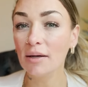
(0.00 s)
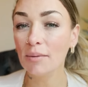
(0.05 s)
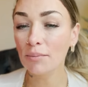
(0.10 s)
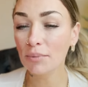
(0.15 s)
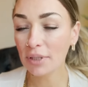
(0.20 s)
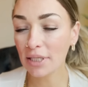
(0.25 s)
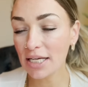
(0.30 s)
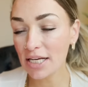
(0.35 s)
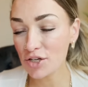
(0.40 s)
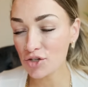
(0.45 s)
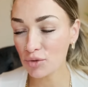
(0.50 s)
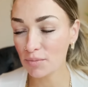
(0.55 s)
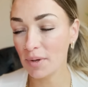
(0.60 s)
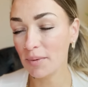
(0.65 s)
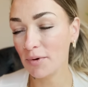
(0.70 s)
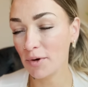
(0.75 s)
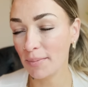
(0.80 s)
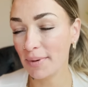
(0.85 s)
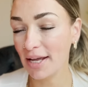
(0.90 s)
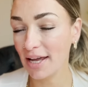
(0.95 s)
Please
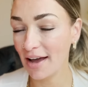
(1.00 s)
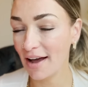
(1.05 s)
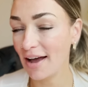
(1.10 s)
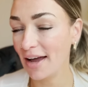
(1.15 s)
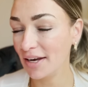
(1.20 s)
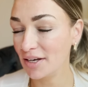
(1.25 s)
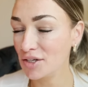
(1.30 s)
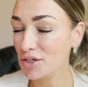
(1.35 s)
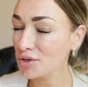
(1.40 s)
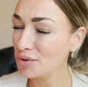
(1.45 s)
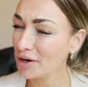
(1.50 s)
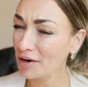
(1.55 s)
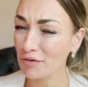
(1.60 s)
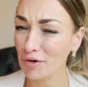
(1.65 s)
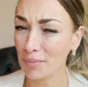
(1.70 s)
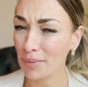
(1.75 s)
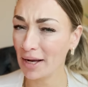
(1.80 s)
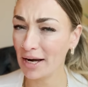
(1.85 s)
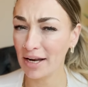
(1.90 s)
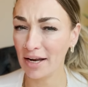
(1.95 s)
remember to be kind to
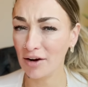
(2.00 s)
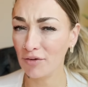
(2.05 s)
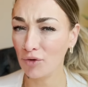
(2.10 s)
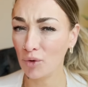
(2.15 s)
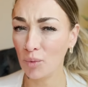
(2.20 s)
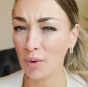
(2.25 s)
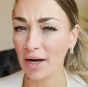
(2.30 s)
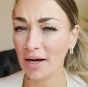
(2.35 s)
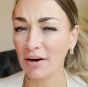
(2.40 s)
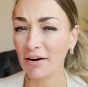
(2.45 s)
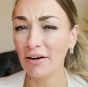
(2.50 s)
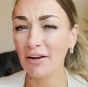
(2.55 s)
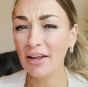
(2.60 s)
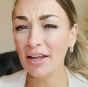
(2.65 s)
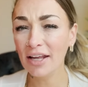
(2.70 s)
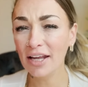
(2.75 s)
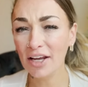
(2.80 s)
everybody everywhere,